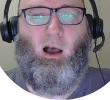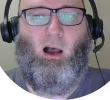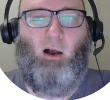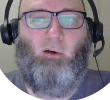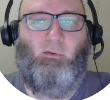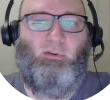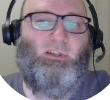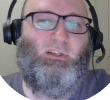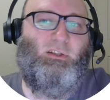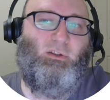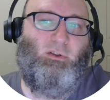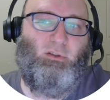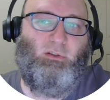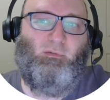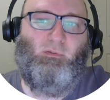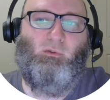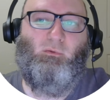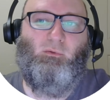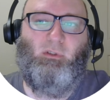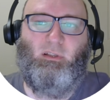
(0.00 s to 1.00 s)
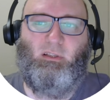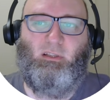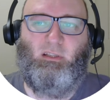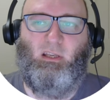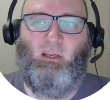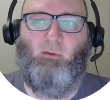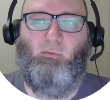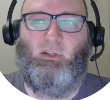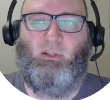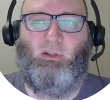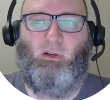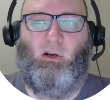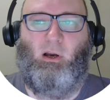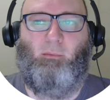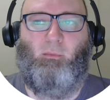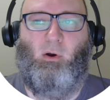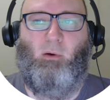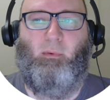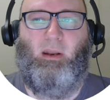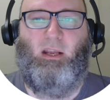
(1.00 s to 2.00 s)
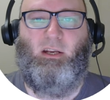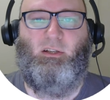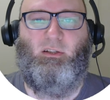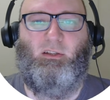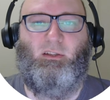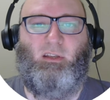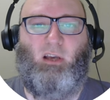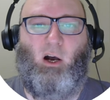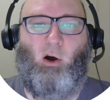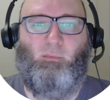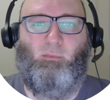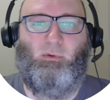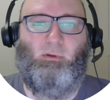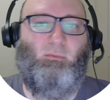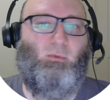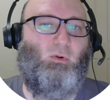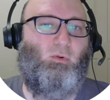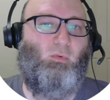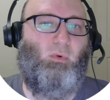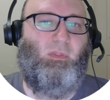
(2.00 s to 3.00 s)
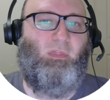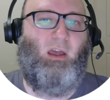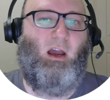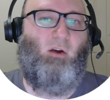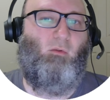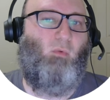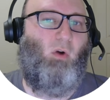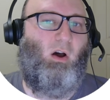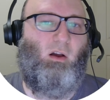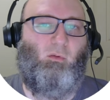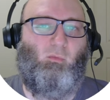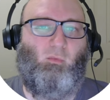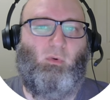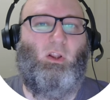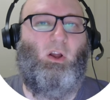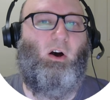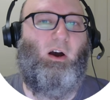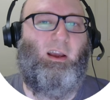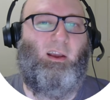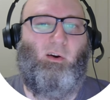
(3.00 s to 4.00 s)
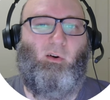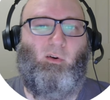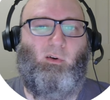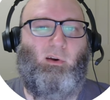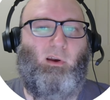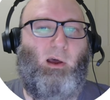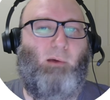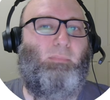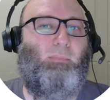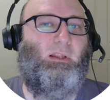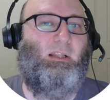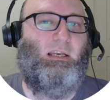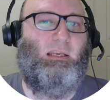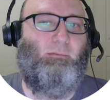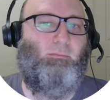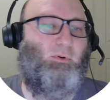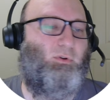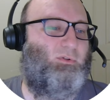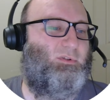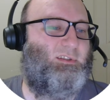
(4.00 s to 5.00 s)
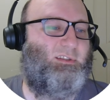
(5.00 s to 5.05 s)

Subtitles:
which is useful to see which type combinations are optimal without relying on ability boosts